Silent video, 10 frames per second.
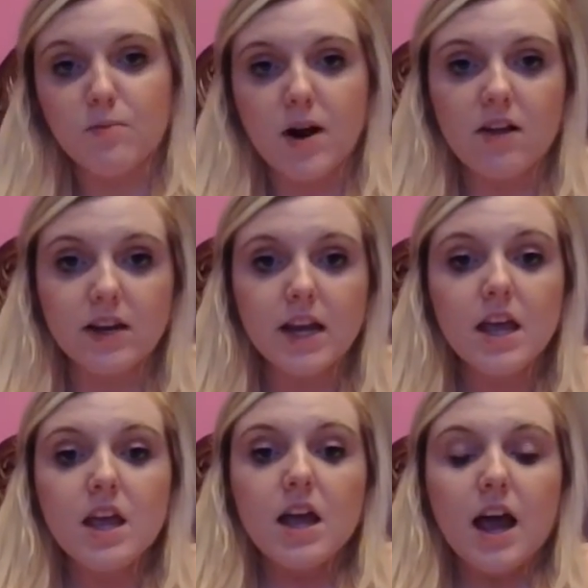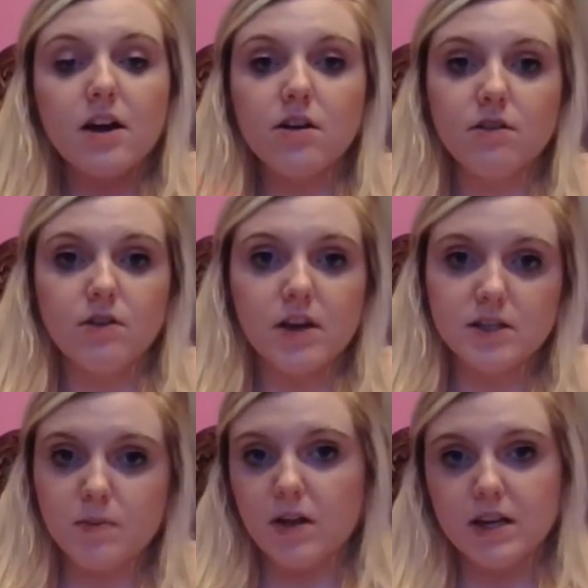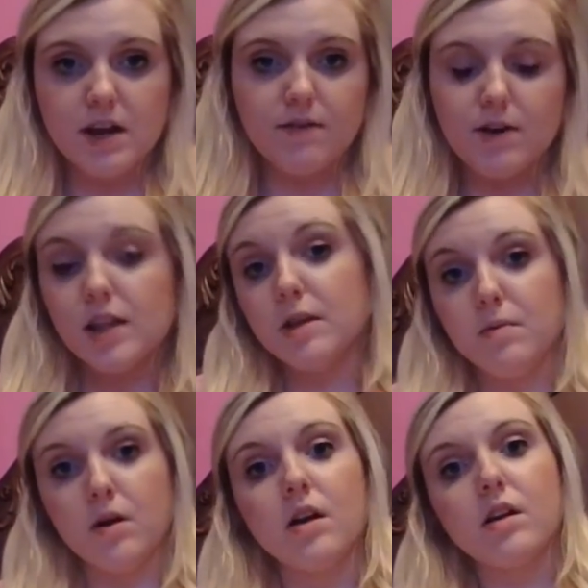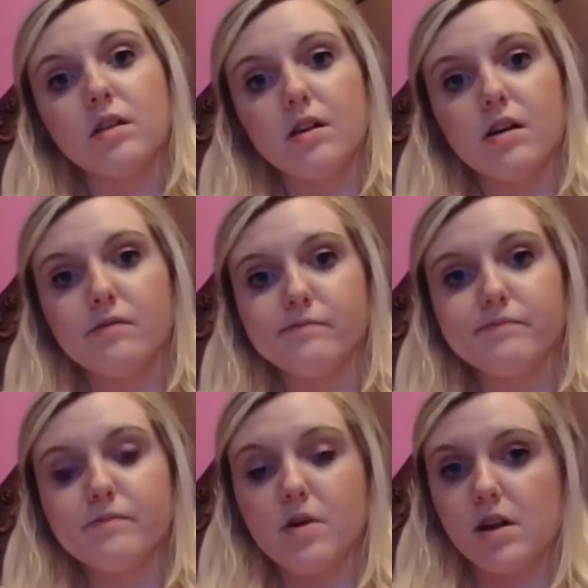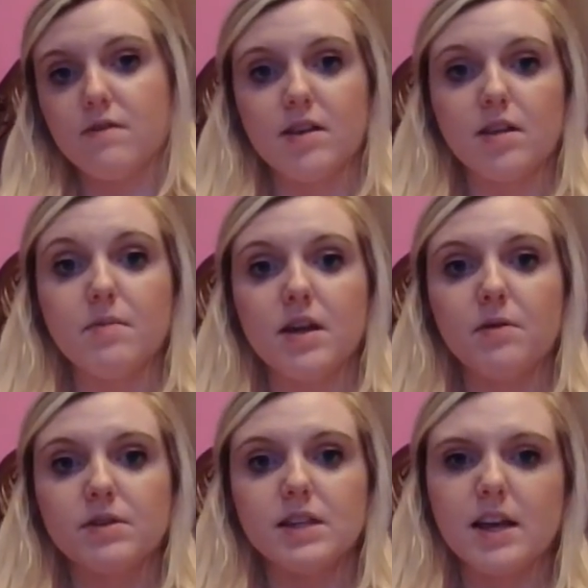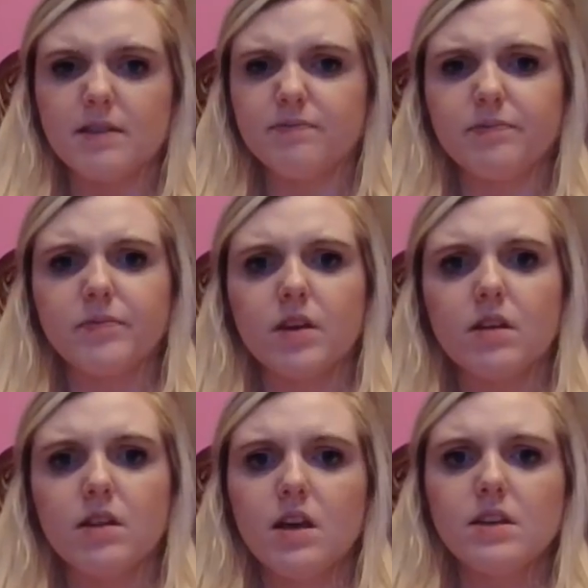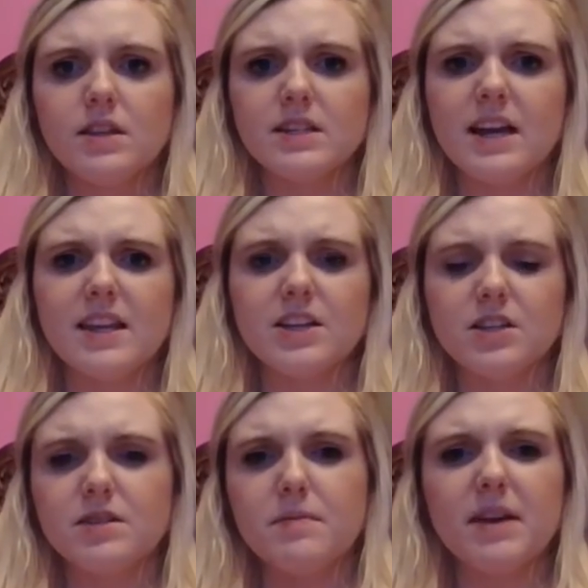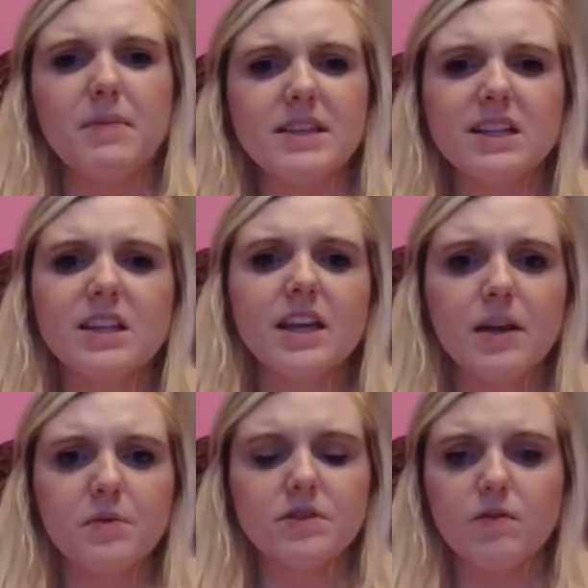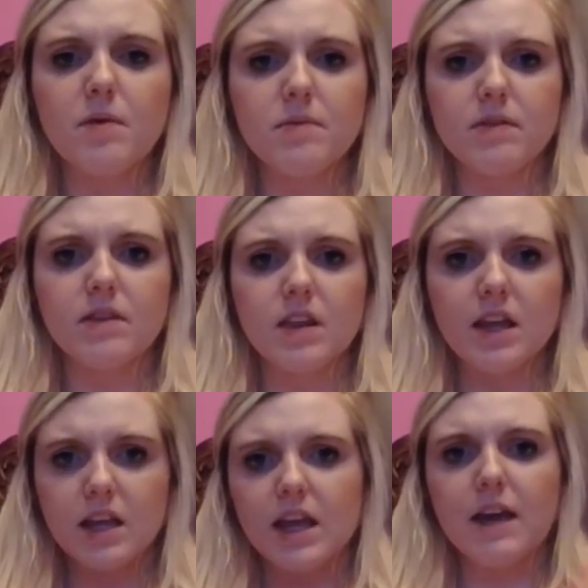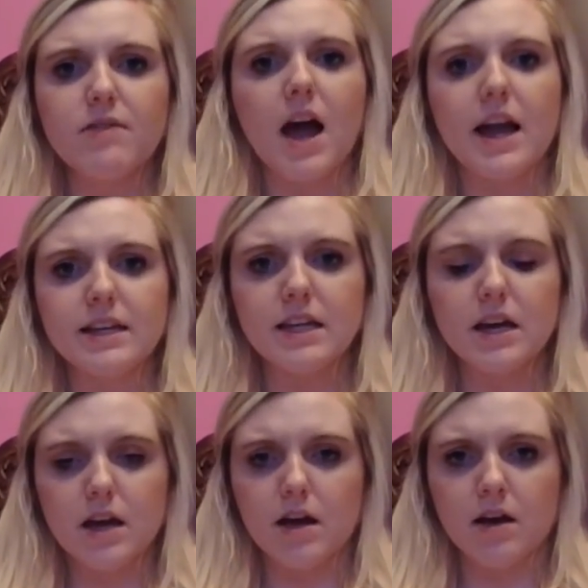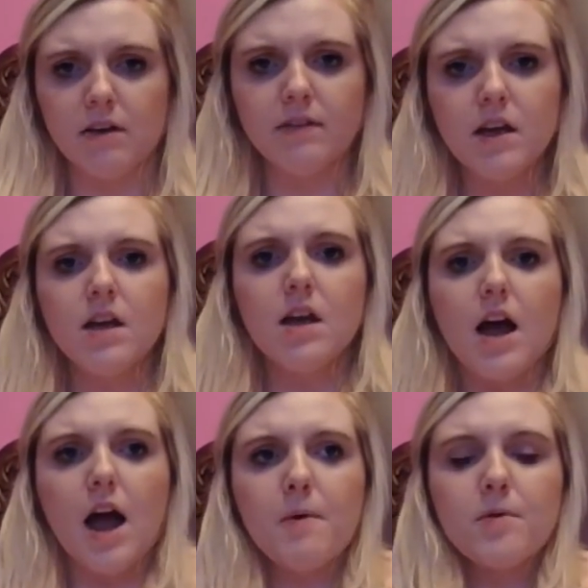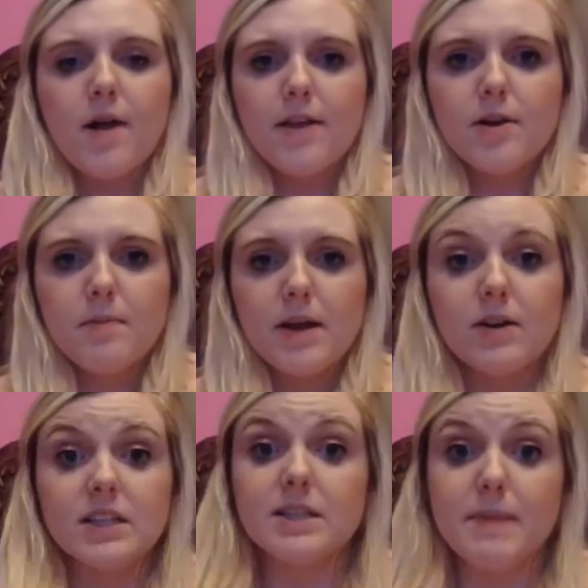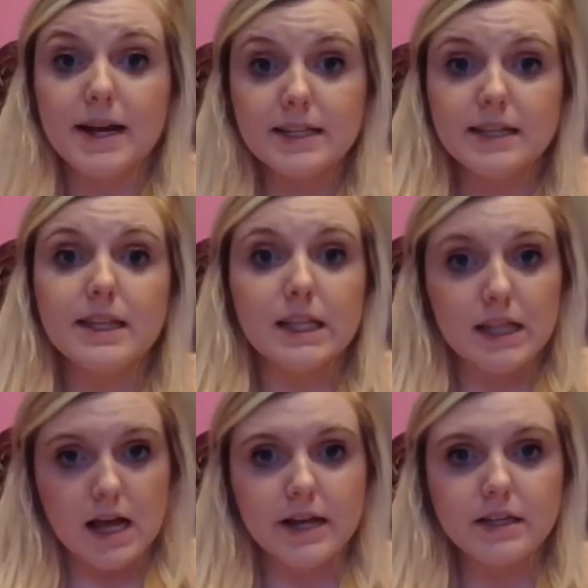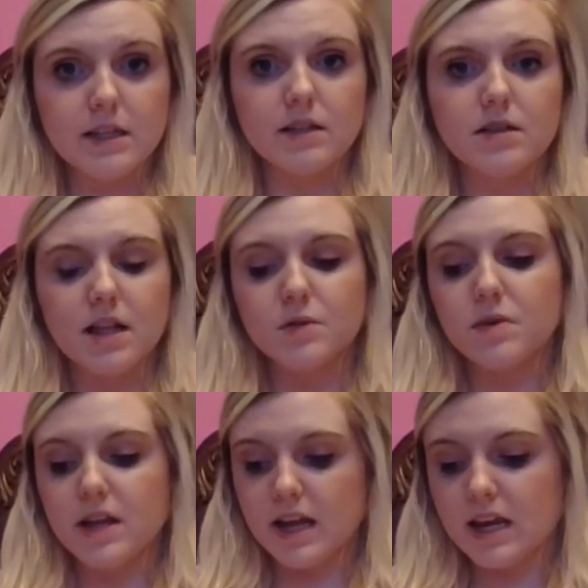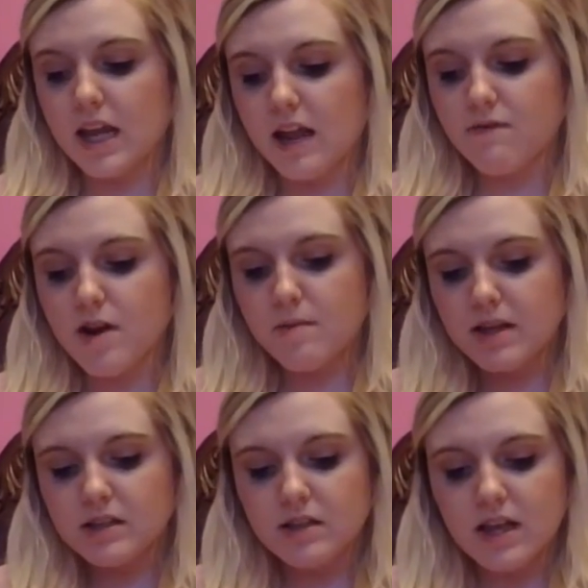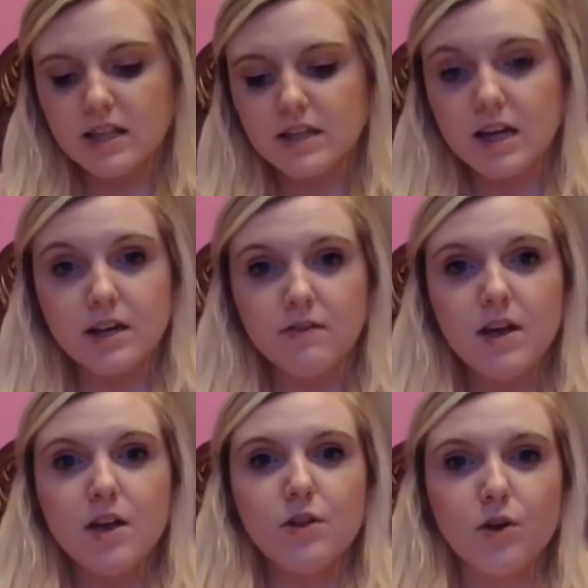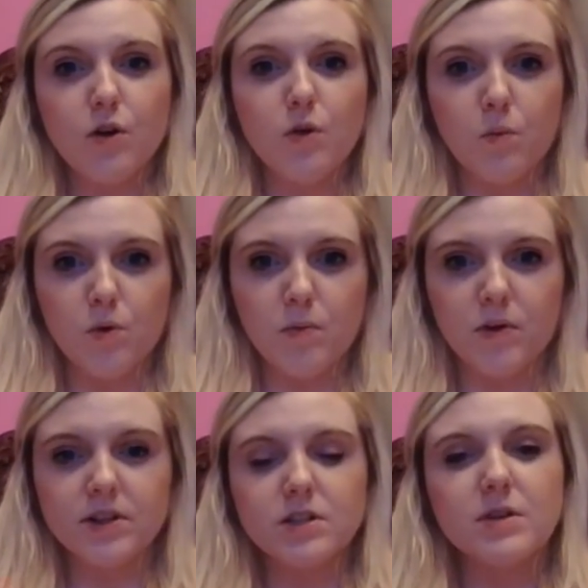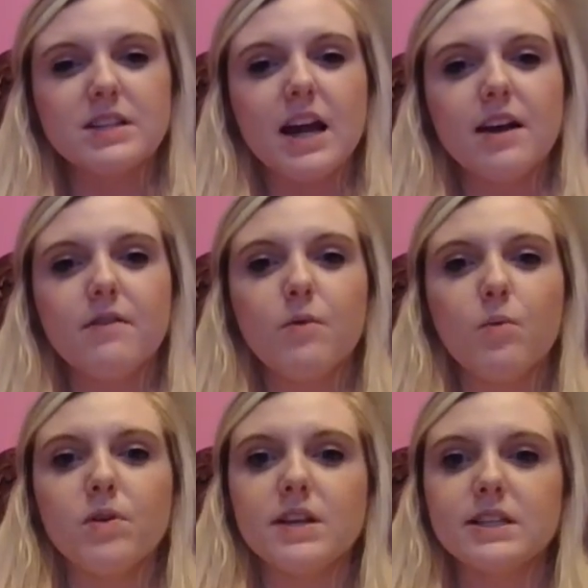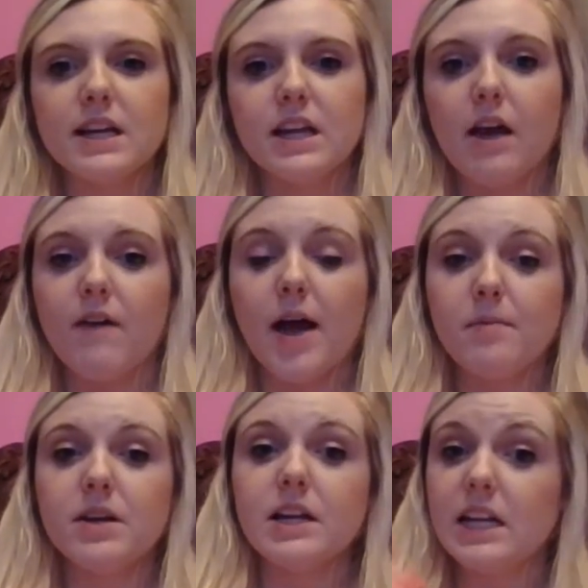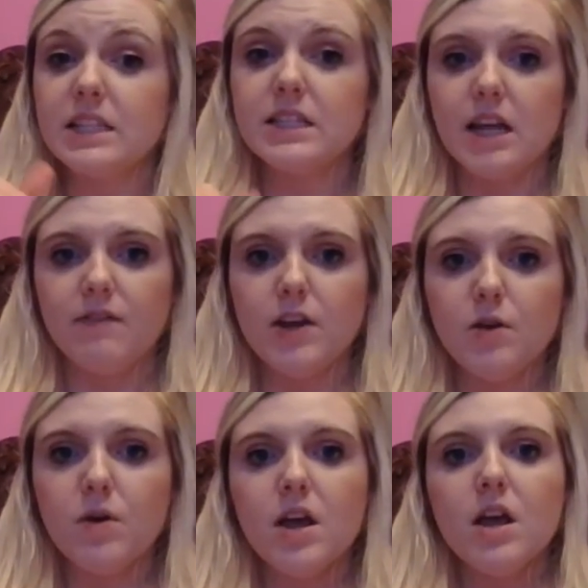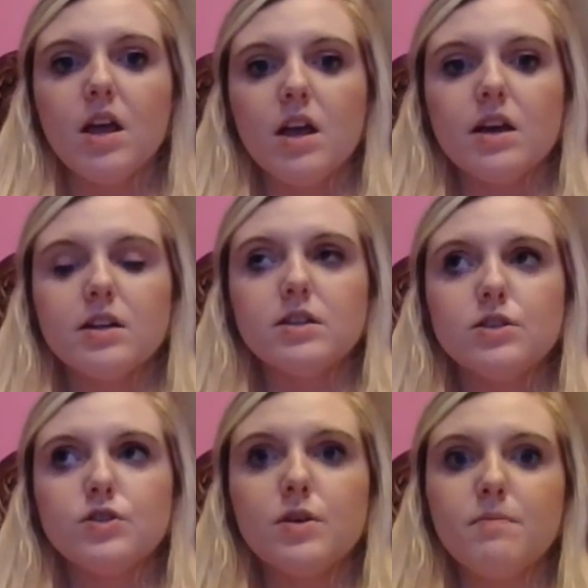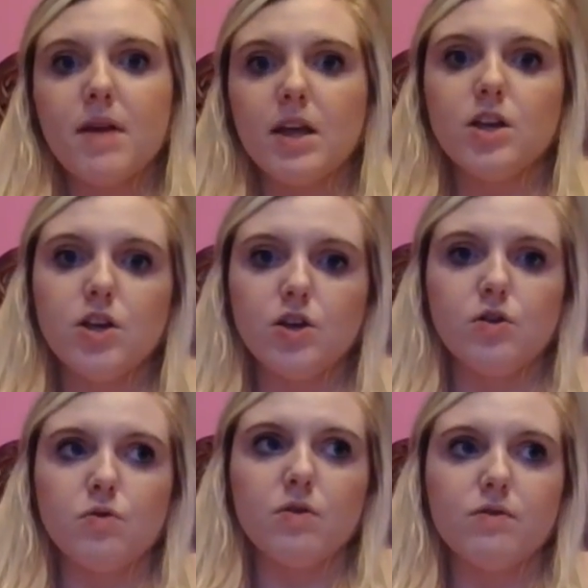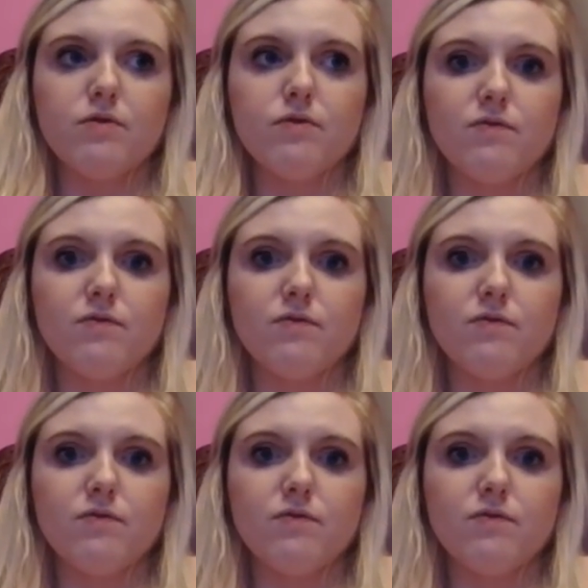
of self-morality. I don't know, you guys have probably never read the book Machiavelli, but it was like this guy that just, basically it gave the idea of, I would rather be respected than liked, and so that's where that kind of came from. And so that's kind of, they're called the wool pullers. So it's kind of this idea of, I'm going to deceive you to make you,